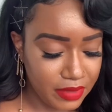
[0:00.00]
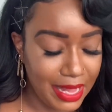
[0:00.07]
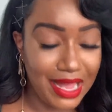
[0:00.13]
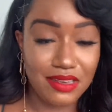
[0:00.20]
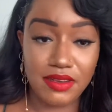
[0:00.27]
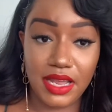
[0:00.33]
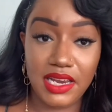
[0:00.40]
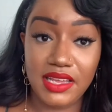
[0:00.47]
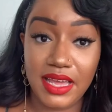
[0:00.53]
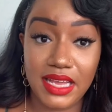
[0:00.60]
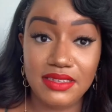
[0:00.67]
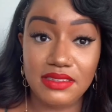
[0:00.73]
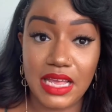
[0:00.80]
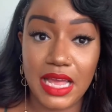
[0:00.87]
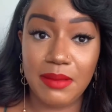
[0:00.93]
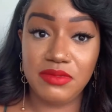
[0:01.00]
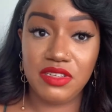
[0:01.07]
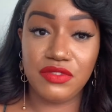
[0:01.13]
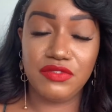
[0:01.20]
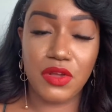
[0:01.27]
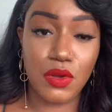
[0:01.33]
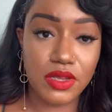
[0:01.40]
I dedicate time
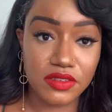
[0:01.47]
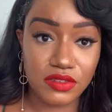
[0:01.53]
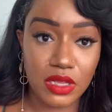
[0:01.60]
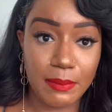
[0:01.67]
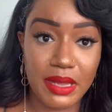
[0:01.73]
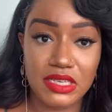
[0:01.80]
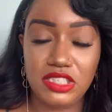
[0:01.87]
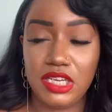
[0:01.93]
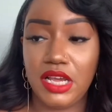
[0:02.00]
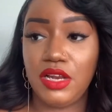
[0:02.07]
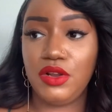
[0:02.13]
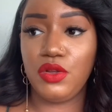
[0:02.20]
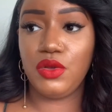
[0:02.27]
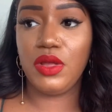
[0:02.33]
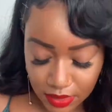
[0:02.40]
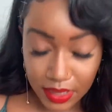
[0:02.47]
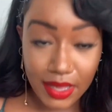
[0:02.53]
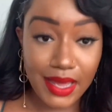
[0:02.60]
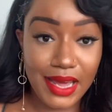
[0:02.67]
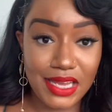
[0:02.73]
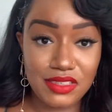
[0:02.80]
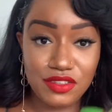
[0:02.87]
to focus on my channel
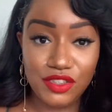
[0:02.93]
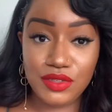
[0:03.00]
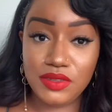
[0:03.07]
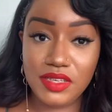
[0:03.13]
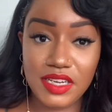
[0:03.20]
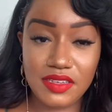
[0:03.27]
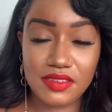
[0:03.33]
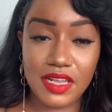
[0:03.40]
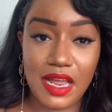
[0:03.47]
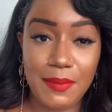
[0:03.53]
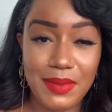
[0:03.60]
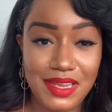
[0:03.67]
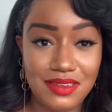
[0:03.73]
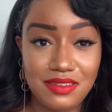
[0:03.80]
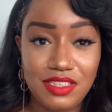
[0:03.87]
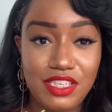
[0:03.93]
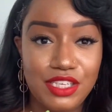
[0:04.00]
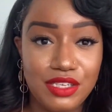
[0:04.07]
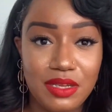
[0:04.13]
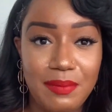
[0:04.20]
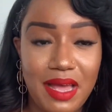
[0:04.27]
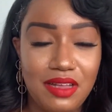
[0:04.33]
and do things that I'm
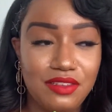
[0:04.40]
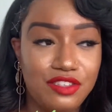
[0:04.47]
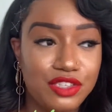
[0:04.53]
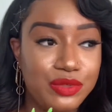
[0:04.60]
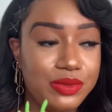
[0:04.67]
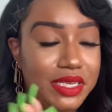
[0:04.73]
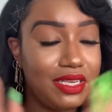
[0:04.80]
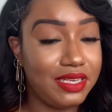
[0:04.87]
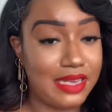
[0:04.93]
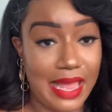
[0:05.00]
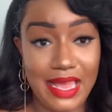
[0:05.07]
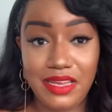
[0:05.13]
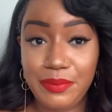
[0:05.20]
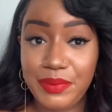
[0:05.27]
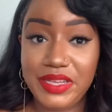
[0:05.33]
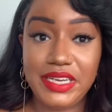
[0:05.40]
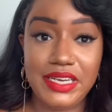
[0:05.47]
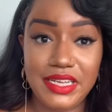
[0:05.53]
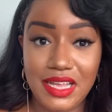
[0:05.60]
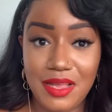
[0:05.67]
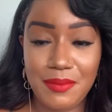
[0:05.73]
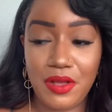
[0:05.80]
insecure about doing, like
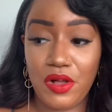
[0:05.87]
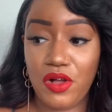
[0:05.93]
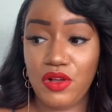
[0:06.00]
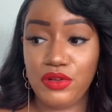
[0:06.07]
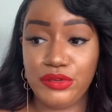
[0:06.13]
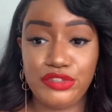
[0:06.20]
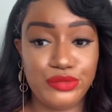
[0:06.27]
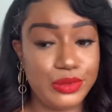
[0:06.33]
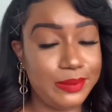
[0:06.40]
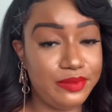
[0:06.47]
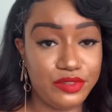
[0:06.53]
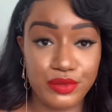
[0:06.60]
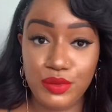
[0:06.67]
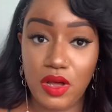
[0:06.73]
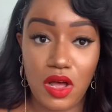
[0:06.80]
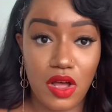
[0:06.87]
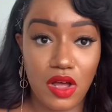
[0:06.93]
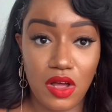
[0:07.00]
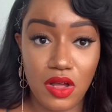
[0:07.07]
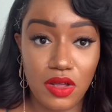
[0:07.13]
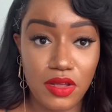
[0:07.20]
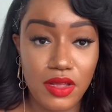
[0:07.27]
putting up a whole swimsuit
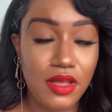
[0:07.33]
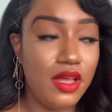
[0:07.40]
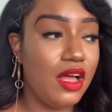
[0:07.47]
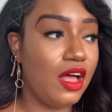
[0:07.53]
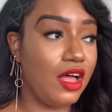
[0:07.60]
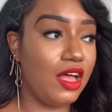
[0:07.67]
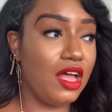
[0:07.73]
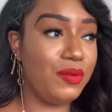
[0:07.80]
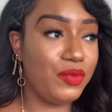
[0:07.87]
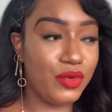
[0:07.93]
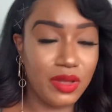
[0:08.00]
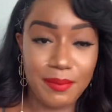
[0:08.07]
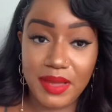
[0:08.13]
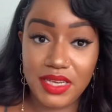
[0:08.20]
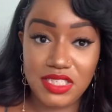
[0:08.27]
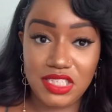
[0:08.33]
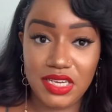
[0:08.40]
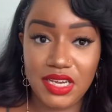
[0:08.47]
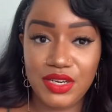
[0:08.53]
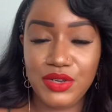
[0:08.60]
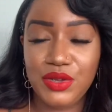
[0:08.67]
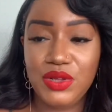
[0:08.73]
haul um, on my
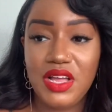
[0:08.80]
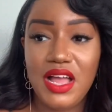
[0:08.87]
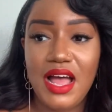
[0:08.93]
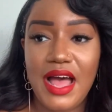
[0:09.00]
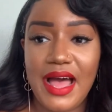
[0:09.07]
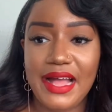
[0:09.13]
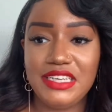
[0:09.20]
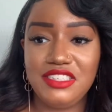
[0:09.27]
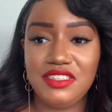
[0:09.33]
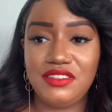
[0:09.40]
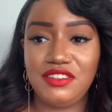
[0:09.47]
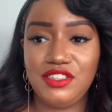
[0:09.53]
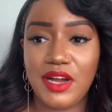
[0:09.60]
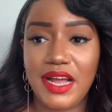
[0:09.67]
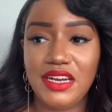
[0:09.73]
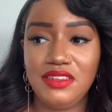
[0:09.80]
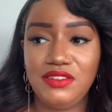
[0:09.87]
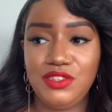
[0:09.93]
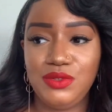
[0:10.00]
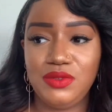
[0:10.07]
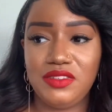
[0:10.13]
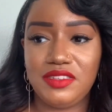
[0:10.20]
channel. I just started
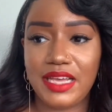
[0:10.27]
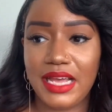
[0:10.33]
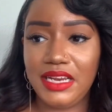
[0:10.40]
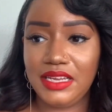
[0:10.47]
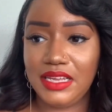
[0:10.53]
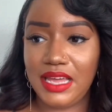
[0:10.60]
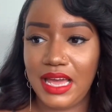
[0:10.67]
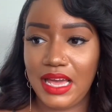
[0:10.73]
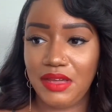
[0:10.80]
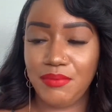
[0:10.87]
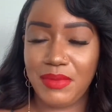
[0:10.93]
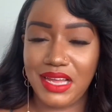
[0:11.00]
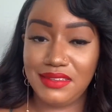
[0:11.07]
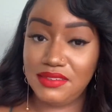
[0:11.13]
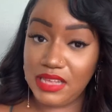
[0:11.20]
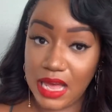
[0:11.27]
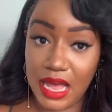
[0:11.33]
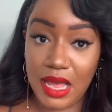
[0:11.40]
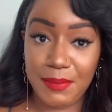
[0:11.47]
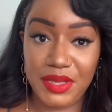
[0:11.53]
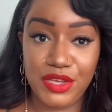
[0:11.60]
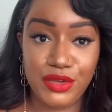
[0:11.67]
to dedicate my
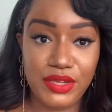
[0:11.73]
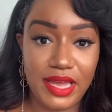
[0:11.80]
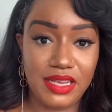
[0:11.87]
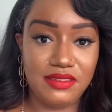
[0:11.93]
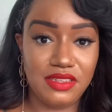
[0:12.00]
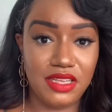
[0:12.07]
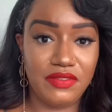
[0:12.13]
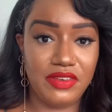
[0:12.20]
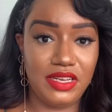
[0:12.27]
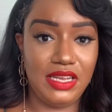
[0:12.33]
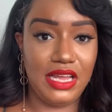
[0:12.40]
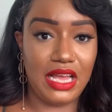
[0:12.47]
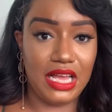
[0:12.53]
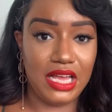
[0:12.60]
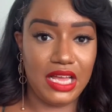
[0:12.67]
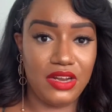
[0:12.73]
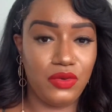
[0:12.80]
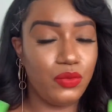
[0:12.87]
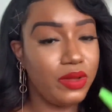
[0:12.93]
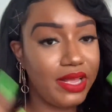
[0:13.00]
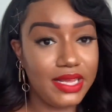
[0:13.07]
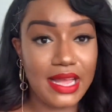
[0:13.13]
time and creativity
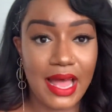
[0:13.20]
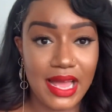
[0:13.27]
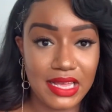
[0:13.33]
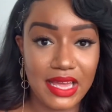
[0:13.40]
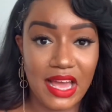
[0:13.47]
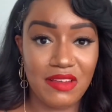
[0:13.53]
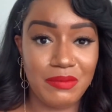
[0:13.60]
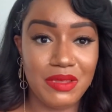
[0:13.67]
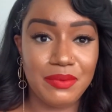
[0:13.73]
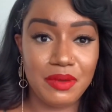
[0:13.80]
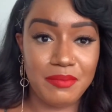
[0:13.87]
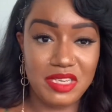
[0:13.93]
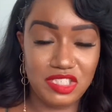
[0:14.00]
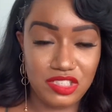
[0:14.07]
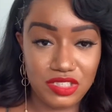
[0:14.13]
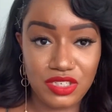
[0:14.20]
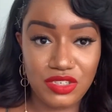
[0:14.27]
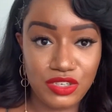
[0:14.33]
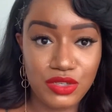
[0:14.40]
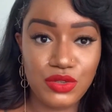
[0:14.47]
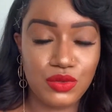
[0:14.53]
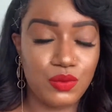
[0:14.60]
and what God gave me permission to
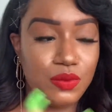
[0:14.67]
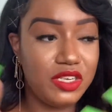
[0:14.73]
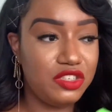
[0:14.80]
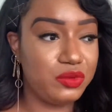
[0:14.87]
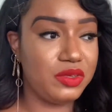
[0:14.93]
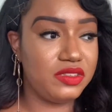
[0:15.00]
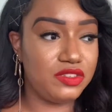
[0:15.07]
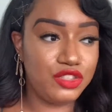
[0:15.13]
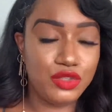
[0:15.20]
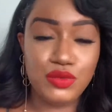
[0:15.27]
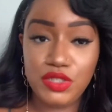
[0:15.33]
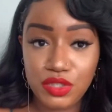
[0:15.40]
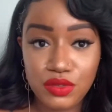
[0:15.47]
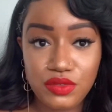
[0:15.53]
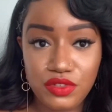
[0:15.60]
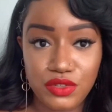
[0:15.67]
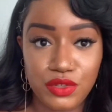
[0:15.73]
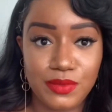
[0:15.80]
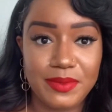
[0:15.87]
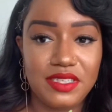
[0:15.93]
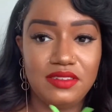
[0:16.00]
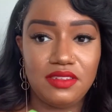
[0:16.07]
do, which was do
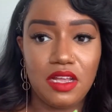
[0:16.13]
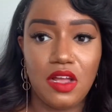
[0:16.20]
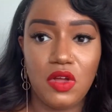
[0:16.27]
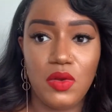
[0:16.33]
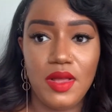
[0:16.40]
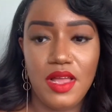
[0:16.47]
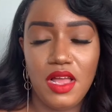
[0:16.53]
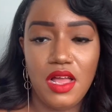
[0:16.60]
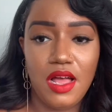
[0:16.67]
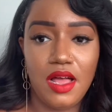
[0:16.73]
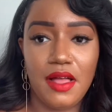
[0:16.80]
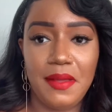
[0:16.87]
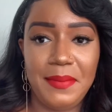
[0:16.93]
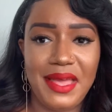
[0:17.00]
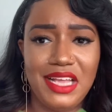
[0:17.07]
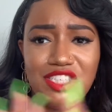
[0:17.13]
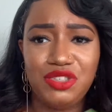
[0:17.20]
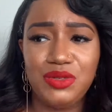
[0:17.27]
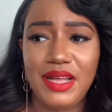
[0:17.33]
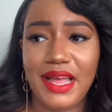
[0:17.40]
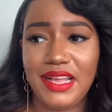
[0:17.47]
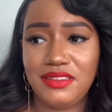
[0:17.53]
YouTube. And so, um, as
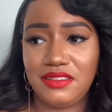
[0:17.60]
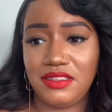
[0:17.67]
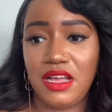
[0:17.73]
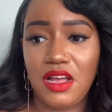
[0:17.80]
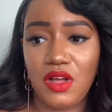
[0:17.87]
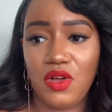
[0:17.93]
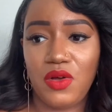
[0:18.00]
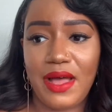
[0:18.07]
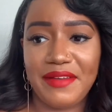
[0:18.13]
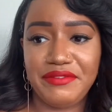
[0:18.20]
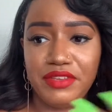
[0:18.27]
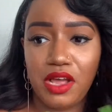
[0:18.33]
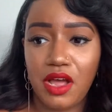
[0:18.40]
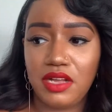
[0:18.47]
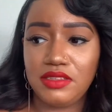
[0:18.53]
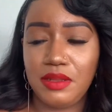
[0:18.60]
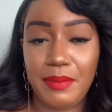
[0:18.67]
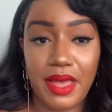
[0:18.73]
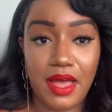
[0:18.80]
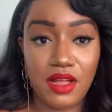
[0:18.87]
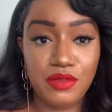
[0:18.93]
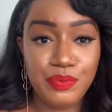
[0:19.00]
you guys know, I've talked
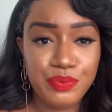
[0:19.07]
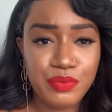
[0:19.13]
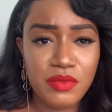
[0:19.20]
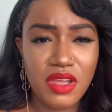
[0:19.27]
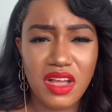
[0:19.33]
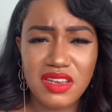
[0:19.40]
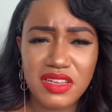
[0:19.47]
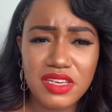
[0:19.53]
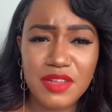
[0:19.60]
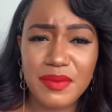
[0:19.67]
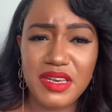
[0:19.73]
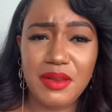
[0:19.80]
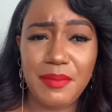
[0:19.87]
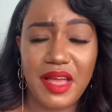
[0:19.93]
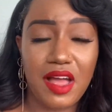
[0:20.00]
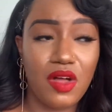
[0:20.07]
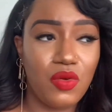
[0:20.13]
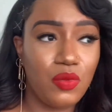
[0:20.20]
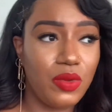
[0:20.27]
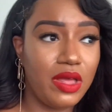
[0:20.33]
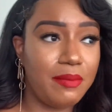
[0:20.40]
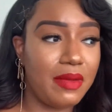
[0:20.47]
about a little bit
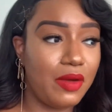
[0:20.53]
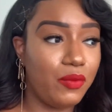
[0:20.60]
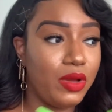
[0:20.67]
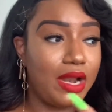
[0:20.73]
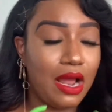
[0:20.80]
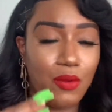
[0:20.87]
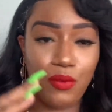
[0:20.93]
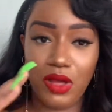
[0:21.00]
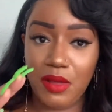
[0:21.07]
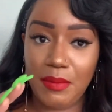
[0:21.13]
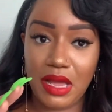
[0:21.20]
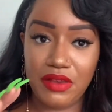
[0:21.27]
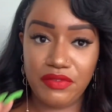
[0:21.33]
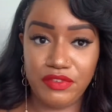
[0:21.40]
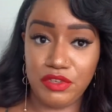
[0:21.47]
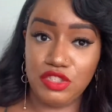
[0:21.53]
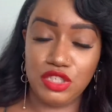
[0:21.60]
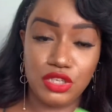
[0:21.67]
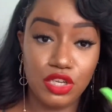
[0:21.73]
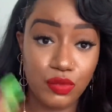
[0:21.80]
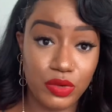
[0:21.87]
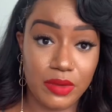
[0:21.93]
about what what I want my
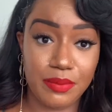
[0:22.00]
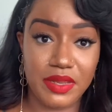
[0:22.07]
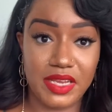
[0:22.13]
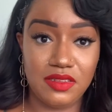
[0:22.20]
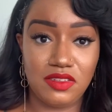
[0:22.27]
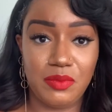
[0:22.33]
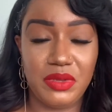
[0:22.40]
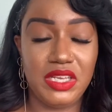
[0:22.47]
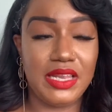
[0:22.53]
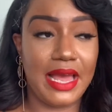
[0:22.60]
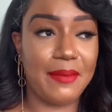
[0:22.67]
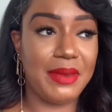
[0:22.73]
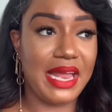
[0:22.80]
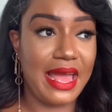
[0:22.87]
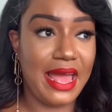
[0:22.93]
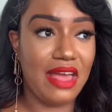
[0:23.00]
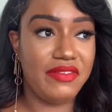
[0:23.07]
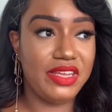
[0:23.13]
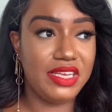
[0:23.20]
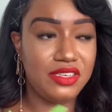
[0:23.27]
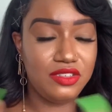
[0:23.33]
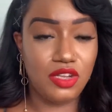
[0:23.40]
future career plans to be like, but I
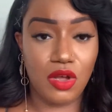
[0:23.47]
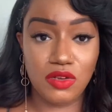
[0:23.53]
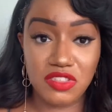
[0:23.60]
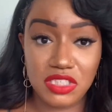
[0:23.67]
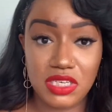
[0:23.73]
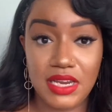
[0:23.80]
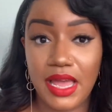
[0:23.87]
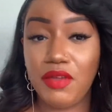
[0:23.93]
haven't indulged in